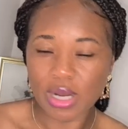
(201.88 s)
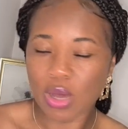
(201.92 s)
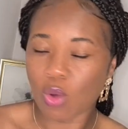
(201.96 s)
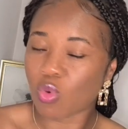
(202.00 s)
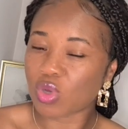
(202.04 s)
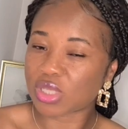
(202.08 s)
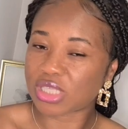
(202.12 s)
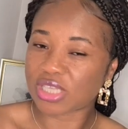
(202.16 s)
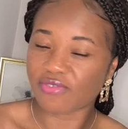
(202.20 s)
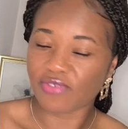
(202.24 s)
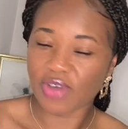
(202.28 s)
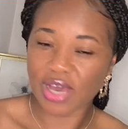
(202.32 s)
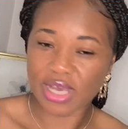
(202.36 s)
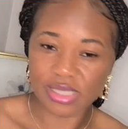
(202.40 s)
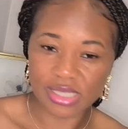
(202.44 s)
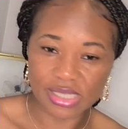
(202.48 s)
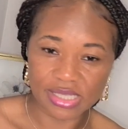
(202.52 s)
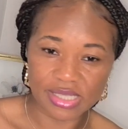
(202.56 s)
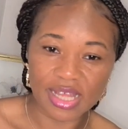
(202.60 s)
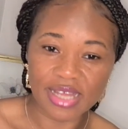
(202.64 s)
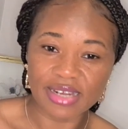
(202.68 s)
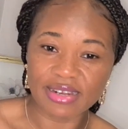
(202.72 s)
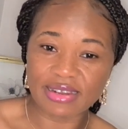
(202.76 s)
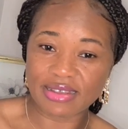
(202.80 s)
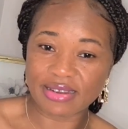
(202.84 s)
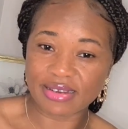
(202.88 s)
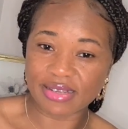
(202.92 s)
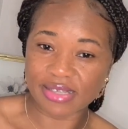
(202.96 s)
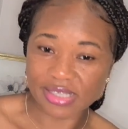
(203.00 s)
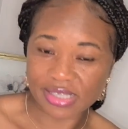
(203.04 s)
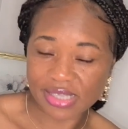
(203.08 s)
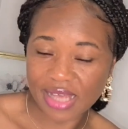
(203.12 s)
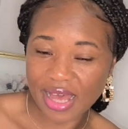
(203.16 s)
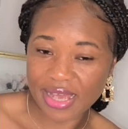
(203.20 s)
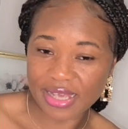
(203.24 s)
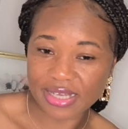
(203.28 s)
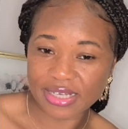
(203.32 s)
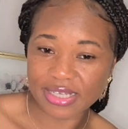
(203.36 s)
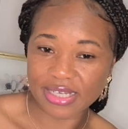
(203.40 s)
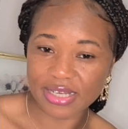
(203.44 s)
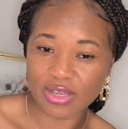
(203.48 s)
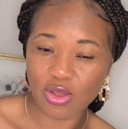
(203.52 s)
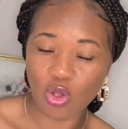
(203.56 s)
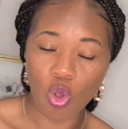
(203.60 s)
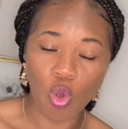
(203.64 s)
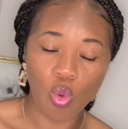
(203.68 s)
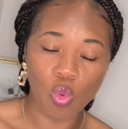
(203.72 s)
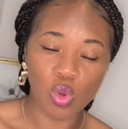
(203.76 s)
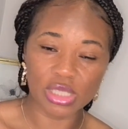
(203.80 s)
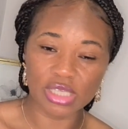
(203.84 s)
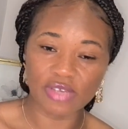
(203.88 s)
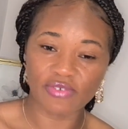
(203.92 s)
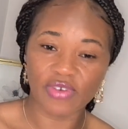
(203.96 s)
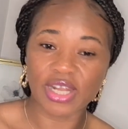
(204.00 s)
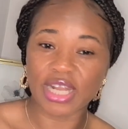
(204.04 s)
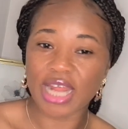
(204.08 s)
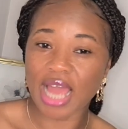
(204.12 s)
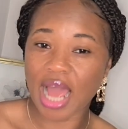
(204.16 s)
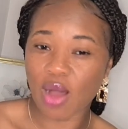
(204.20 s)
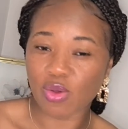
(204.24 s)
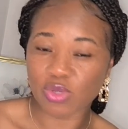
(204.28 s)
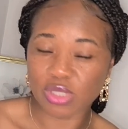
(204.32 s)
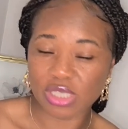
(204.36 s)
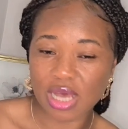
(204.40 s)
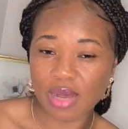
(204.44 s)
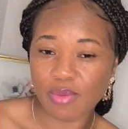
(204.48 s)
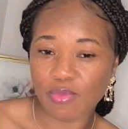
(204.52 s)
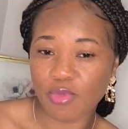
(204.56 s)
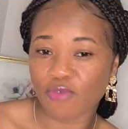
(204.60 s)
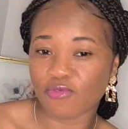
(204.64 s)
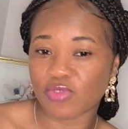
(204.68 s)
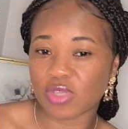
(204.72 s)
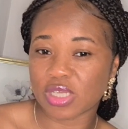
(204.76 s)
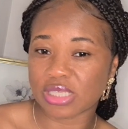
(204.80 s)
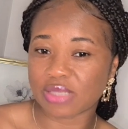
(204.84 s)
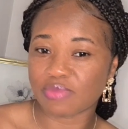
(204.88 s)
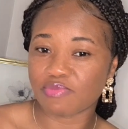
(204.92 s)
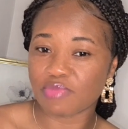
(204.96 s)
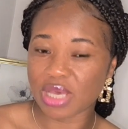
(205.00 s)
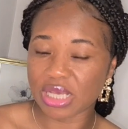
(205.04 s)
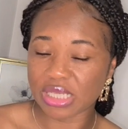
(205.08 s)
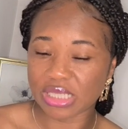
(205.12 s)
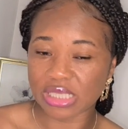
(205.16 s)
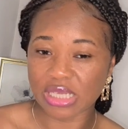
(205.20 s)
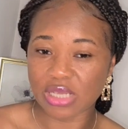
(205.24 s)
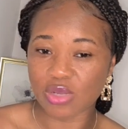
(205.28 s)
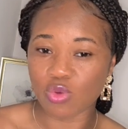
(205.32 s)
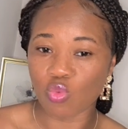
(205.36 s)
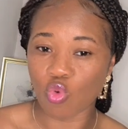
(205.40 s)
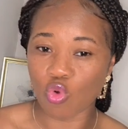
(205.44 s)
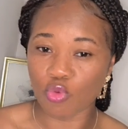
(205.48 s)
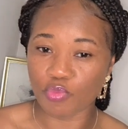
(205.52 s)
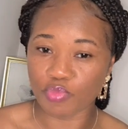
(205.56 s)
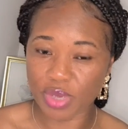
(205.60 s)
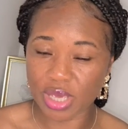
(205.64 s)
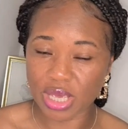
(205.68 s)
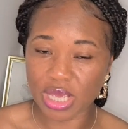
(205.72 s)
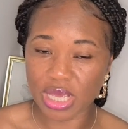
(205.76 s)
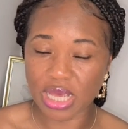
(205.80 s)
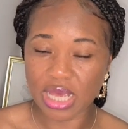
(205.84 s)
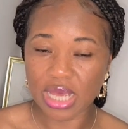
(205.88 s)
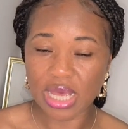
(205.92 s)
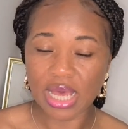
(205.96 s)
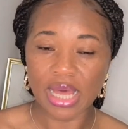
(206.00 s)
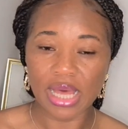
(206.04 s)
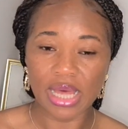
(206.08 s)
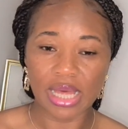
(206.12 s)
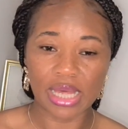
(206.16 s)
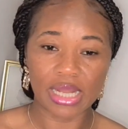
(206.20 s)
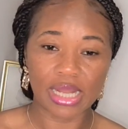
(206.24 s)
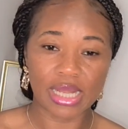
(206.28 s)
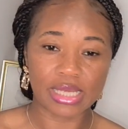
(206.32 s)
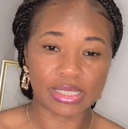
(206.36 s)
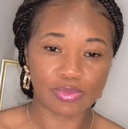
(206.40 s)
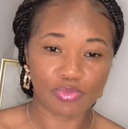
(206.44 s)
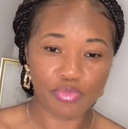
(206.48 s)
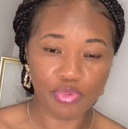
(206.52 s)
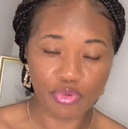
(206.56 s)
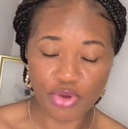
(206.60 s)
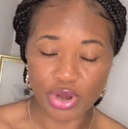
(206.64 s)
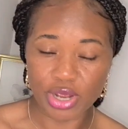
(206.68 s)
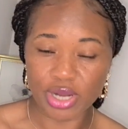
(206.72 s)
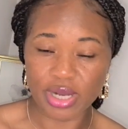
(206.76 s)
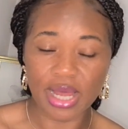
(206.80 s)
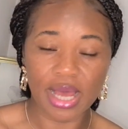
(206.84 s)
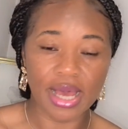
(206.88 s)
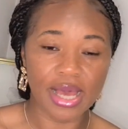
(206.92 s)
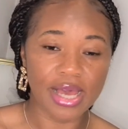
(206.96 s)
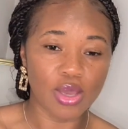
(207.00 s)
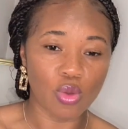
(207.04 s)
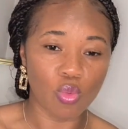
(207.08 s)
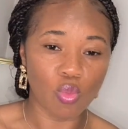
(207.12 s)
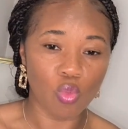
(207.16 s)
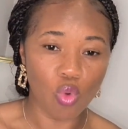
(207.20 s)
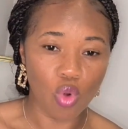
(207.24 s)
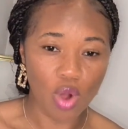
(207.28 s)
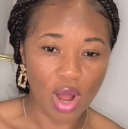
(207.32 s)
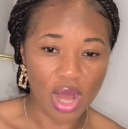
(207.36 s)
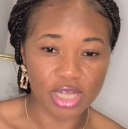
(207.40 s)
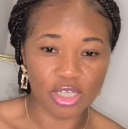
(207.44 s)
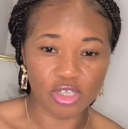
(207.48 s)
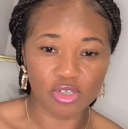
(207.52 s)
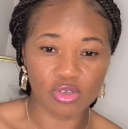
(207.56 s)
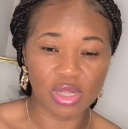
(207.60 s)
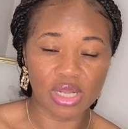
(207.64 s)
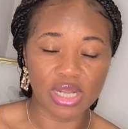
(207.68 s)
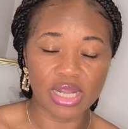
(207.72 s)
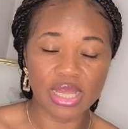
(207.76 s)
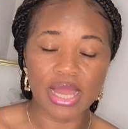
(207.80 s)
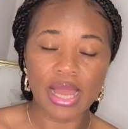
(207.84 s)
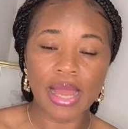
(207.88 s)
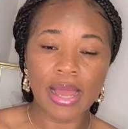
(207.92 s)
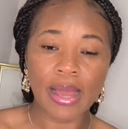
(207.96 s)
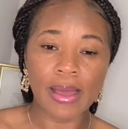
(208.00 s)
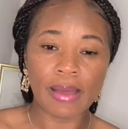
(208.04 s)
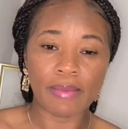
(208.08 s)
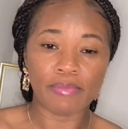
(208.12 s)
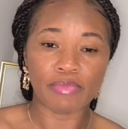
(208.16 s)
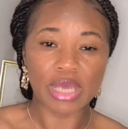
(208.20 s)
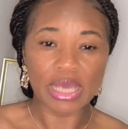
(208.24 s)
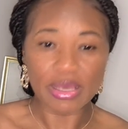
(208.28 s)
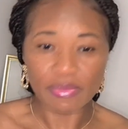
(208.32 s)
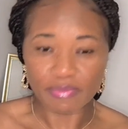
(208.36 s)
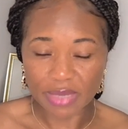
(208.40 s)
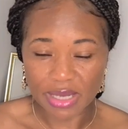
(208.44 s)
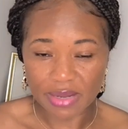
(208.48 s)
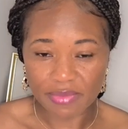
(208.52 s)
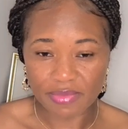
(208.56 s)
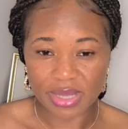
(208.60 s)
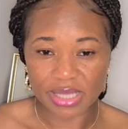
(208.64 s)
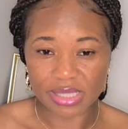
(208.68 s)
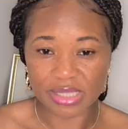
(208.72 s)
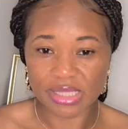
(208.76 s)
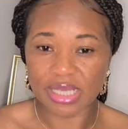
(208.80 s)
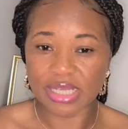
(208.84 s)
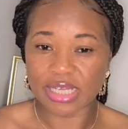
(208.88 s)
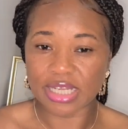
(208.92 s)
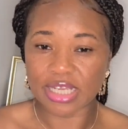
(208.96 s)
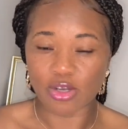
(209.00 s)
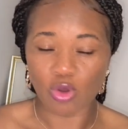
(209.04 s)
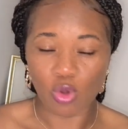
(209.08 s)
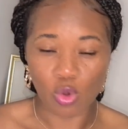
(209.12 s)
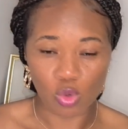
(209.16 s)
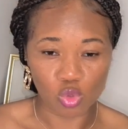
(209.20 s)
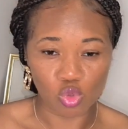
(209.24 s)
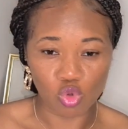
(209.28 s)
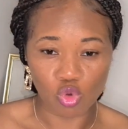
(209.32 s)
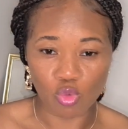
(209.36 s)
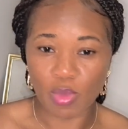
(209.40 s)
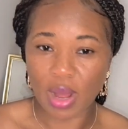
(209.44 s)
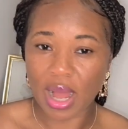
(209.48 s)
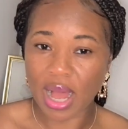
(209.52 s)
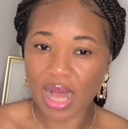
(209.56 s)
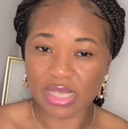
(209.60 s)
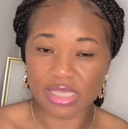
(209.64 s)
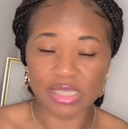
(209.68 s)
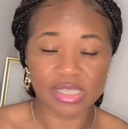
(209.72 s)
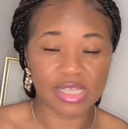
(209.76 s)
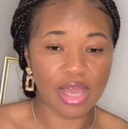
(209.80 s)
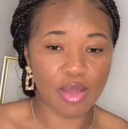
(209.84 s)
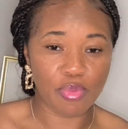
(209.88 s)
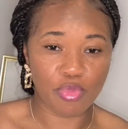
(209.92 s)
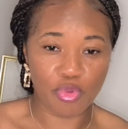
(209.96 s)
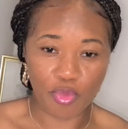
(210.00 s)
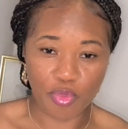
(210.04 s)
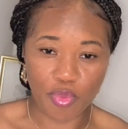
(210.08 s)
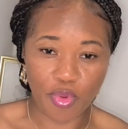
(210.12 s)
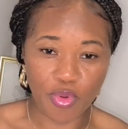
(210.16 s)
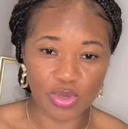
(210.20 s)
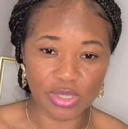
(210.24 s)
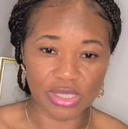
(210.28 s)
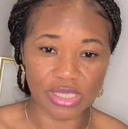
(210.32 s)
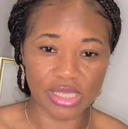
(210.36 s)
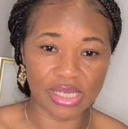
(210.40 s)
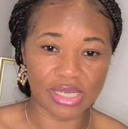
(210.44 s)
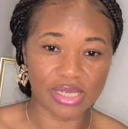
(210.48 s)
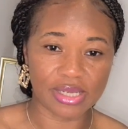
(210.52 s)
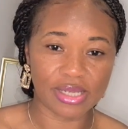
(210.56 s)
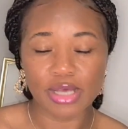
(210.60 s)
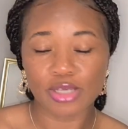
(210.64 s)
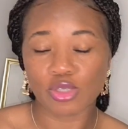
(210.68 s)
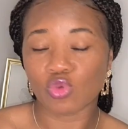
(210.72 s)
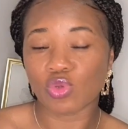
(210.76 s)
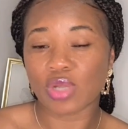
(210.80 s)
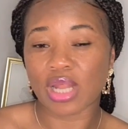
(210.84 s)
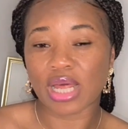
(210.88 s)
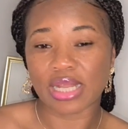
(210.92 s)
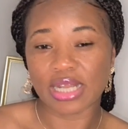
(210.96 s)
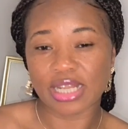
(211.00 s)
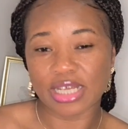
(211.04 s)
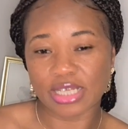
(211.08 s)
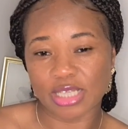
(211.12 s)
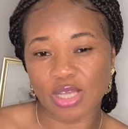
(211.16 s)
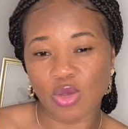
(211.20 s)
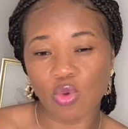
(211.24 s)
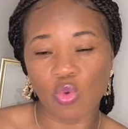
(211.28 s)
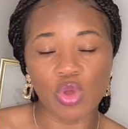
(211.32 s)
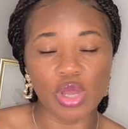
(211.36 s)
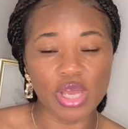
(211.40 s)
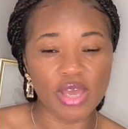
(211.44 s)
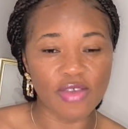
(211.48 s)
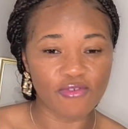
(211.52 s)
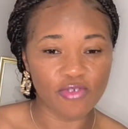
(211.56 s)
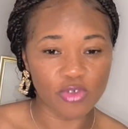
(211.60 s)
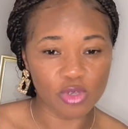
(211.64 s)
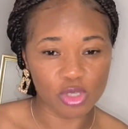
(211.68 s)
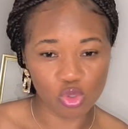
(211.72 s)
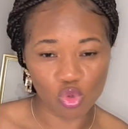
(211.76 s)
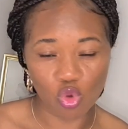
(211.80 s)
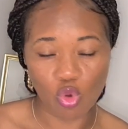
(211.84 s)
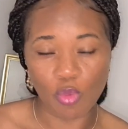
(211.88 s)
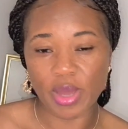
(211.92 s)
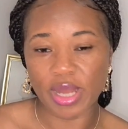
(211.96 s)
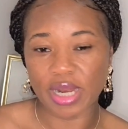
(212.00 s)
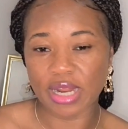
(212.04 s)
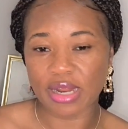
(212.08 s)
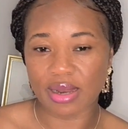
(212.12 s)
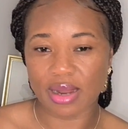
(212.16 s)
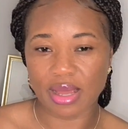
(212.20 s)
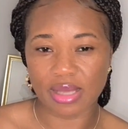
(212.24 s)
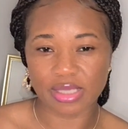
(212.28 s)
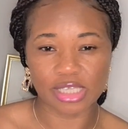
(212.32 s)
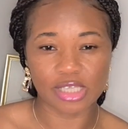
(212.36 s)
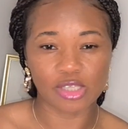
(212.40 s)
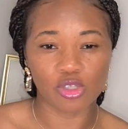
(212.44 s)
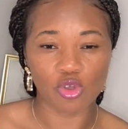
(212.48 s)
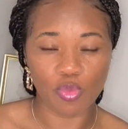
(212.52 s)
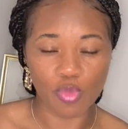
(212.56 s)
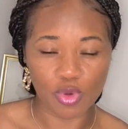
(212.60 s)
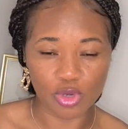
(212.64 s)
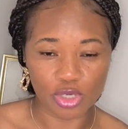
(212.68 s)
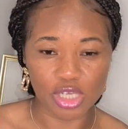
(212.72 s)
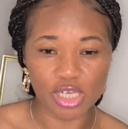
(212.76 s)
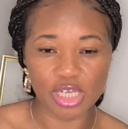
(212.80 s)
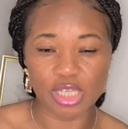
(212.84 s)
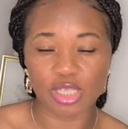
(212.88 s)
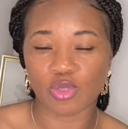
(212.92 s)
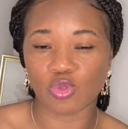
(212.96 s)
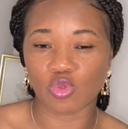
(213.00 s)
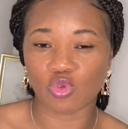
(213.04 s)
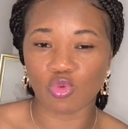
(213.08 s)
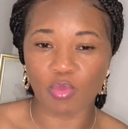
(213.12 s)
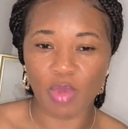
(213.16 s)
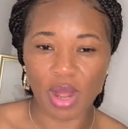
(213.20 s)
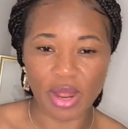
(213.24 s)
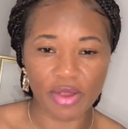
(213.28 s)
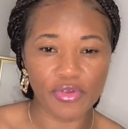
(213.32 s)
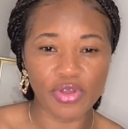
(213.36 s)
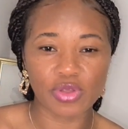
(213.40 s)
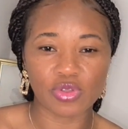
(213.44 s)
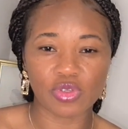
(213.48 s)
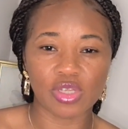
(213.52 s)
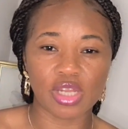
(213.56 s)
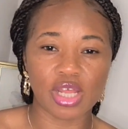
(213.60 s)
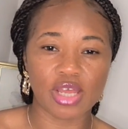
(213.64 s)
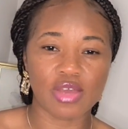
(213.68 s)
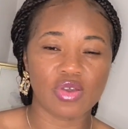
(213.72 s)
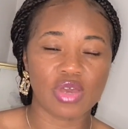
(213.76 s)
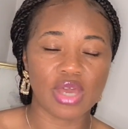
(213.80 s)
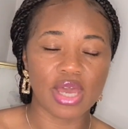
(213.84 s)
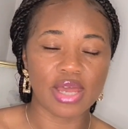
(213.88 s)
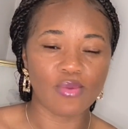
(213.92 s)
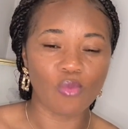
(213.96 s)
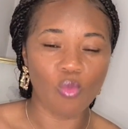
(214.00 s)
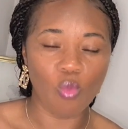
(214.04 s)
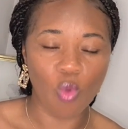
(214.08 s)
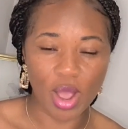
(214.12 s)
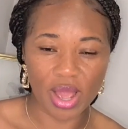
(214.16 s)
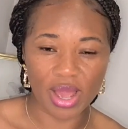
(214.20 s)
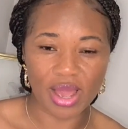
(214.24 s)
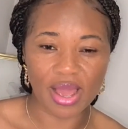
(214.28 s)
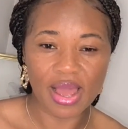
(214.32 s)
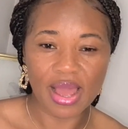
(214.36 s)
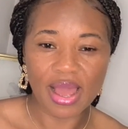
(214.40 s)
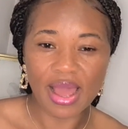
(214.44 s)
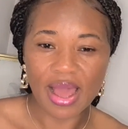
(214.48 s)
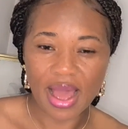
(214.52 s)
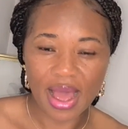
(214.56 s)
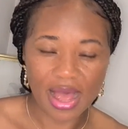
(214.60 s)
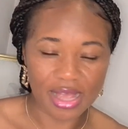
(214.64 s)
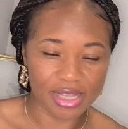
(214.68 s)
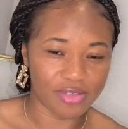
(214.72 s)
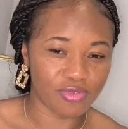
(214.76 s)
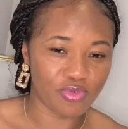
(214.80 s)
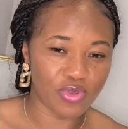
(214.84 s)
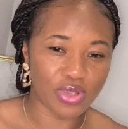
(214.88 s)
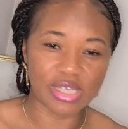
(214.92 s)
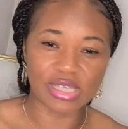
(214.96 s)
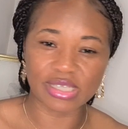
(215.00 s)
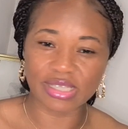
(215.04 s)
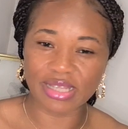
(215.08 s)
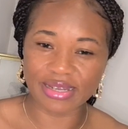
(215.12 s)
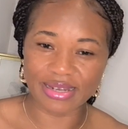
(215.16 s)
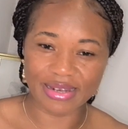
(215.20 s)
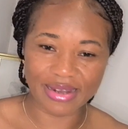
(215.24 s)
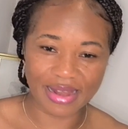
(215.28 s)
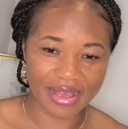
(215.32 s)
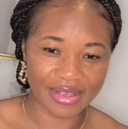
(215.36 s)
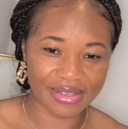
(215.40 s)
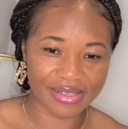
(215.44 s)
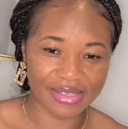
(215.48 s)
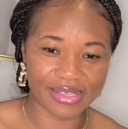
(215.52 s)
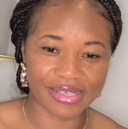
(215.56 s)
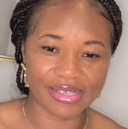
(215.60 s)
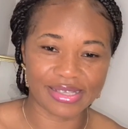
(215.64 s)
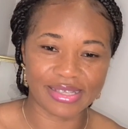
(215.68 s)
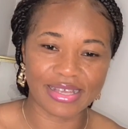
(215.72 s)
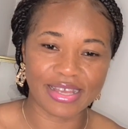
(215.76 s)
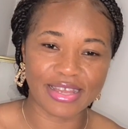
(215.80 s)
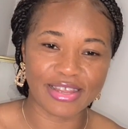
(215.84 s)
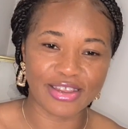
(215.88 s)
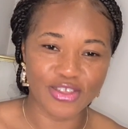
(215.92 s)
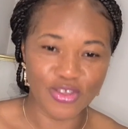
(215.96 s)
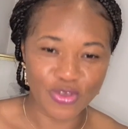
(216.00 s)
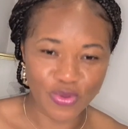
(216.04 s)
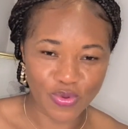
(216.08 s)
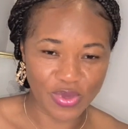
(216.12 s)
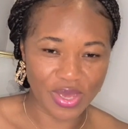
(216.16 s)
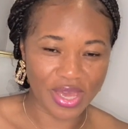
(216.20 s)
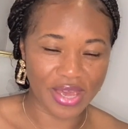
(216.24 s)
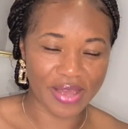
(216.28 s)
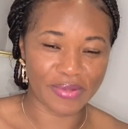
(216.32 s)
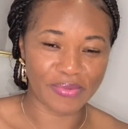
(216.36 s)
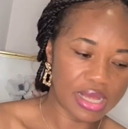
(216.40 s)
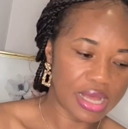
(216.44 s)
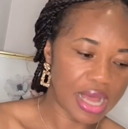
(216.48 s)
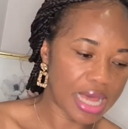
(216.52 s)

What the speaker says: that whatever it is that they decide, or whatever the outcome of this meeting will be, let's pray that it will actually be implemented in October as they are proposing, so that at least it will give so many nurses the opportunity to migrate to the UK and work as registered nurses in UK.